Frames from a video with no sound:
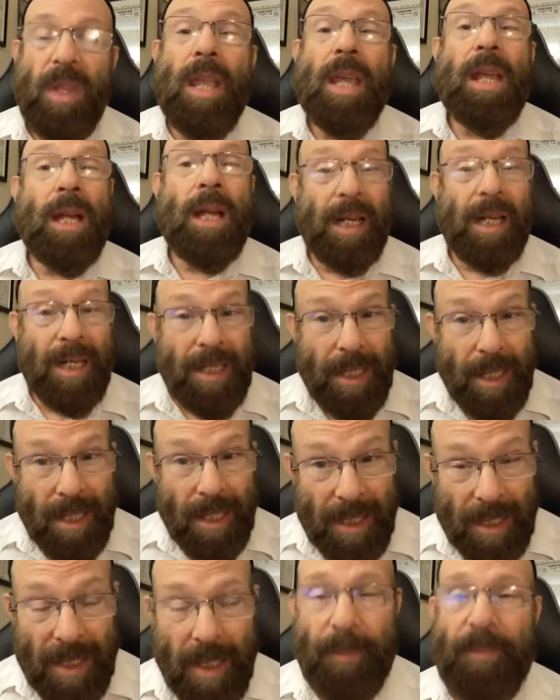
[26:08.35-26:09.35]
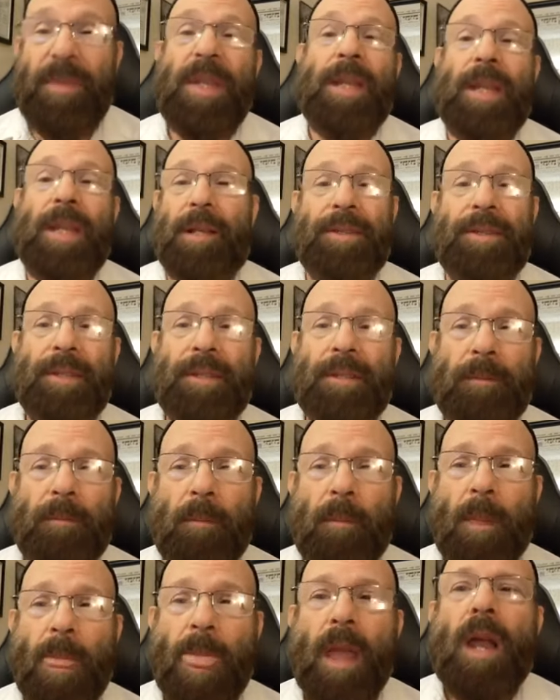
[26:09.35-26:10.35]
And I'm going to tell you something else.
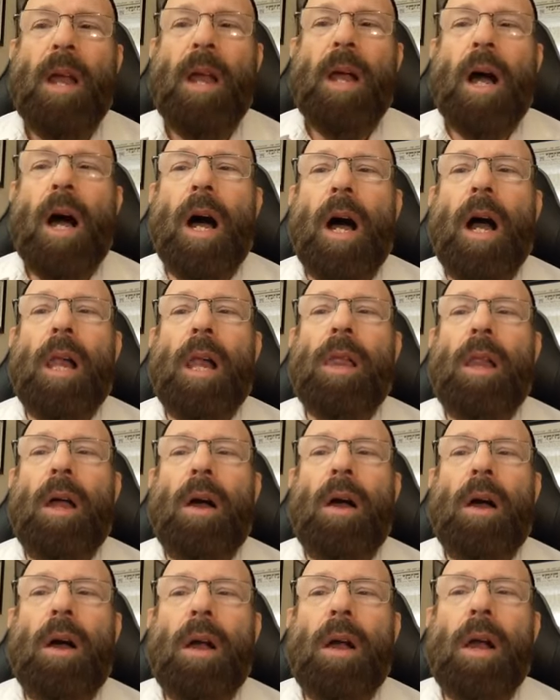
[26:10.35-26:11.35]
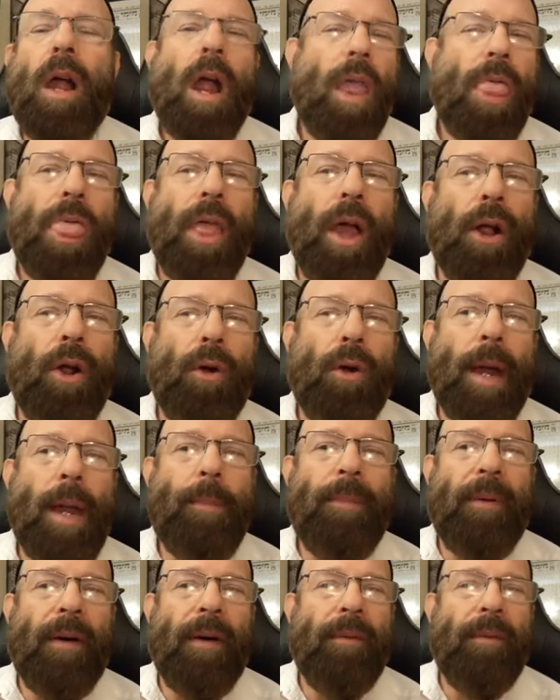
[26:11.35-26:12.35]
Along the
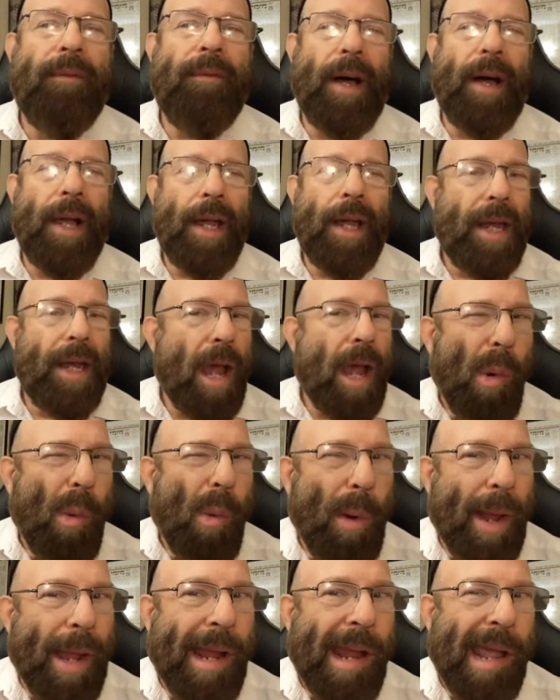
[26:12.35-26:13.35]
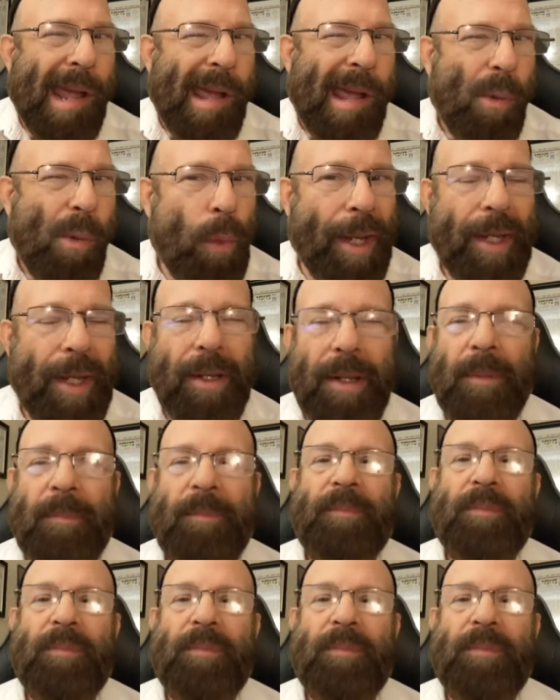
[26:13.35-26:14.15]
grapevine, wink, wink,